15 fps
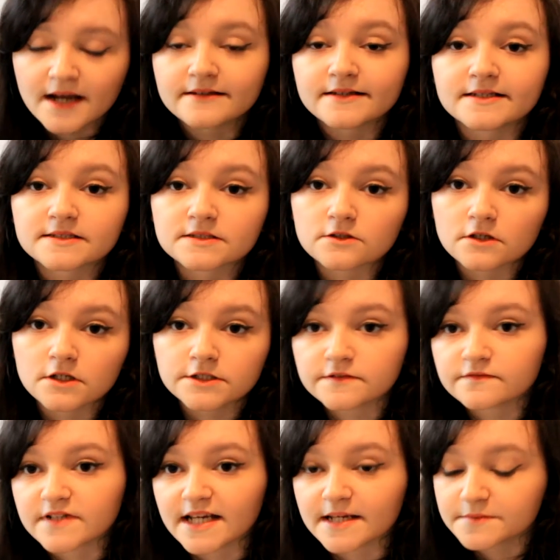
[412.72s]
And then it's got loads
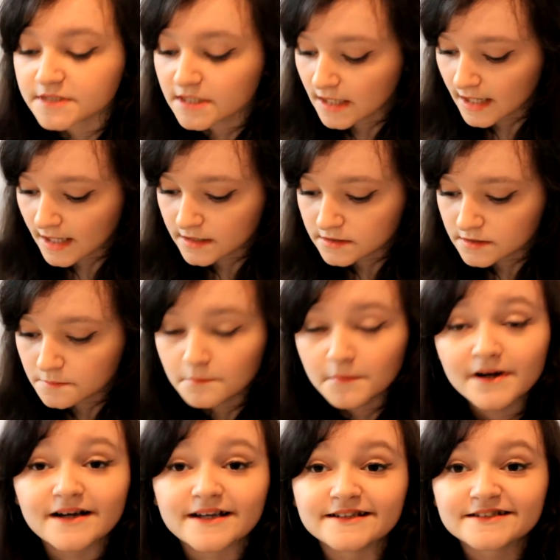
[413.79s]
of names. "And
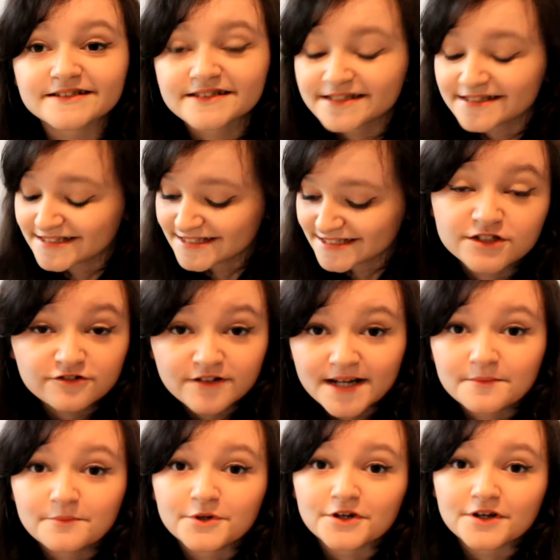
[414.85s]
mine." It's a
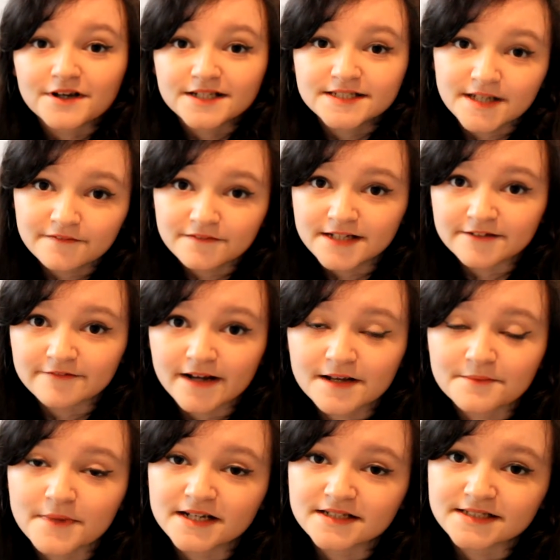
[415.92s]
great book. I definitely
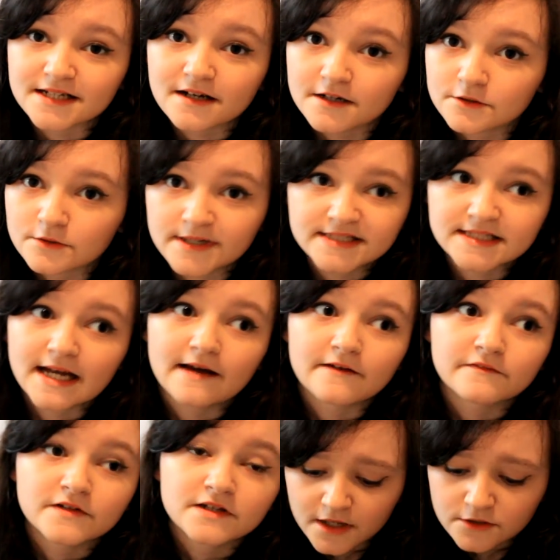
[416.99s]
recommend it. I always
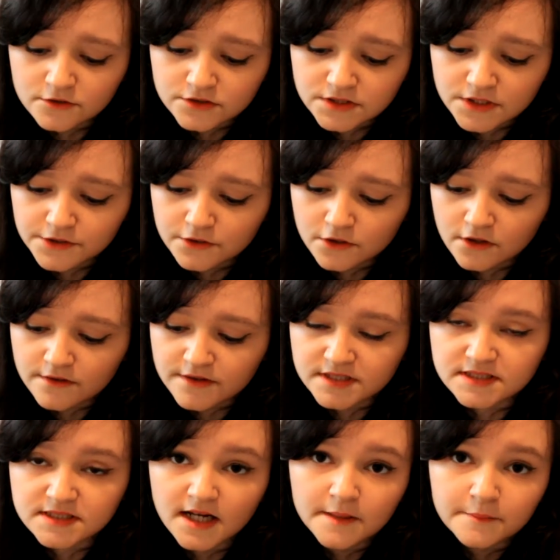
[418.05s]
have. I also got The
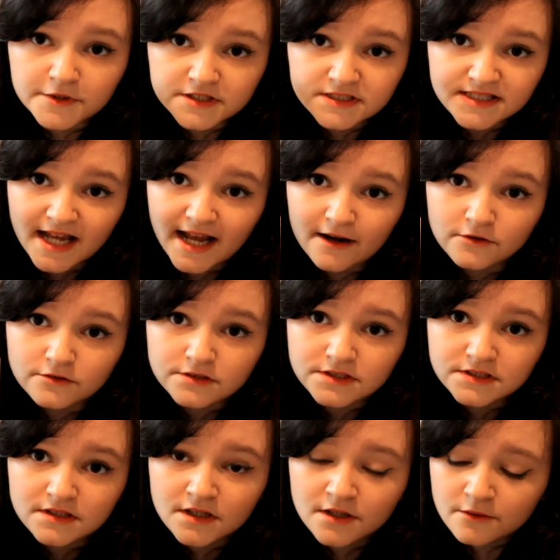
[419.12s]
Serpent
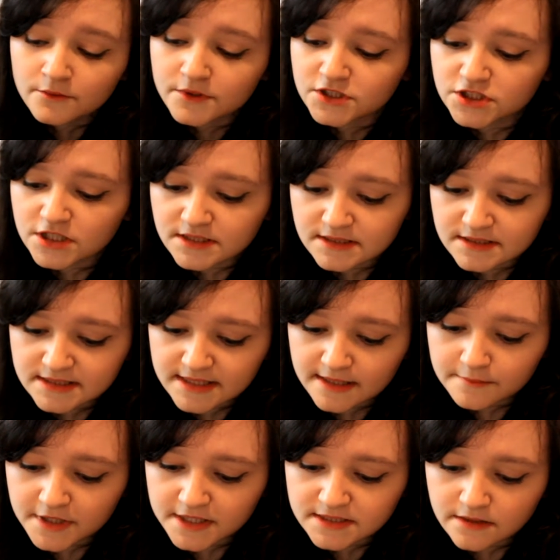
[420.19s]
House, which doesn't
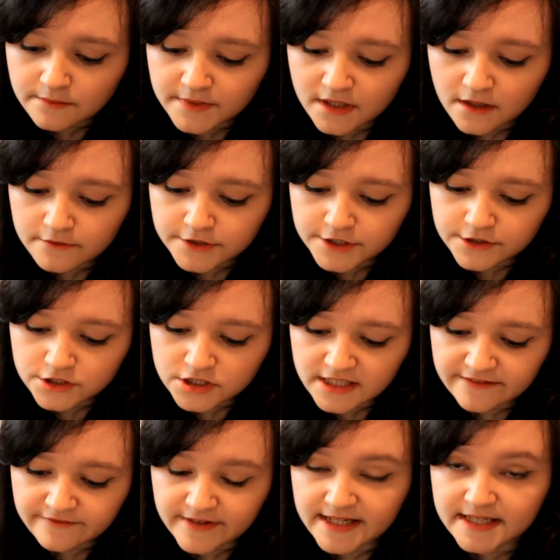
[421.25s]
seem like something I would
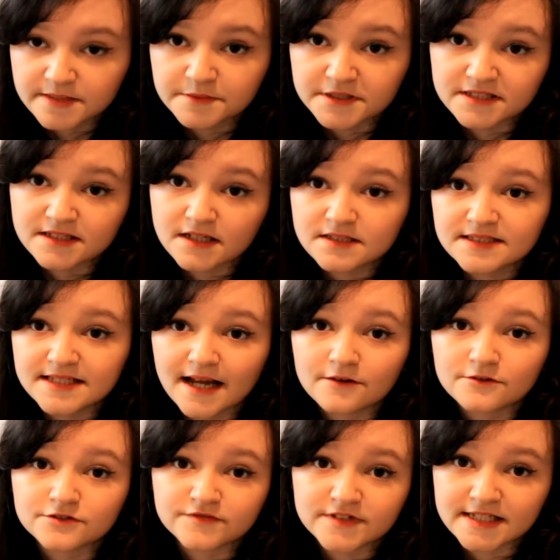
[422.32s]
usually read, but it does
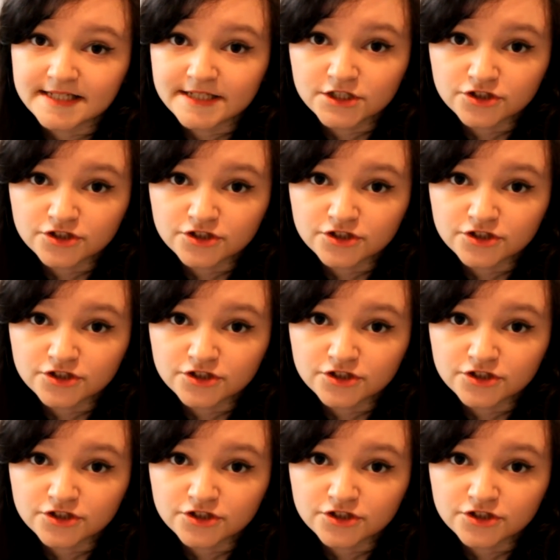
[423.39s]
sound really